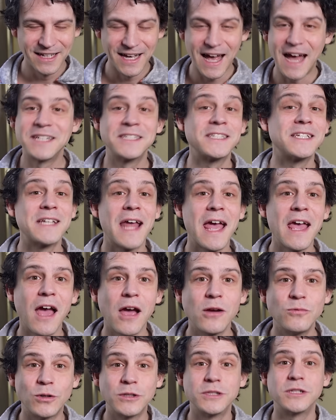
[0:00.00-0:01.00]
And today
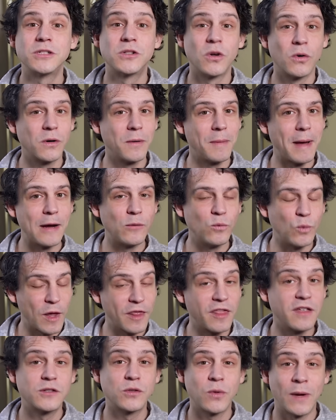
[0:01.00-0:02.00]
I want to talk about
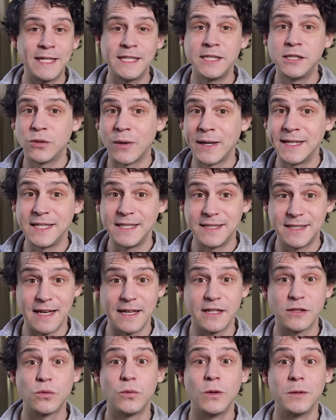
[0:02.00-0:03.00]
whether
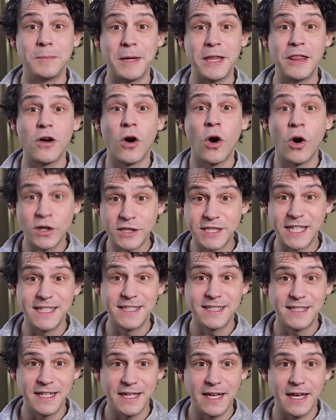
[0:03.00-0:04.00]
2026 will be the
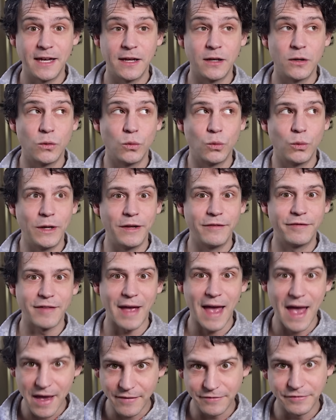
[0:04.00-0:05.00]
hottest year we've
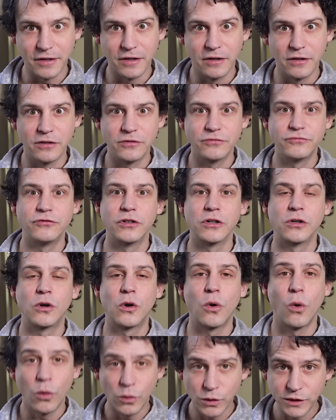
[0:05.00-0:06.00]
ever
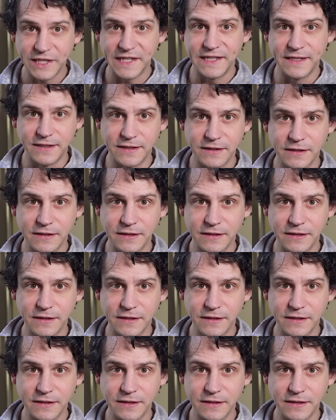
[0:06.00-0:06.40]
recorded.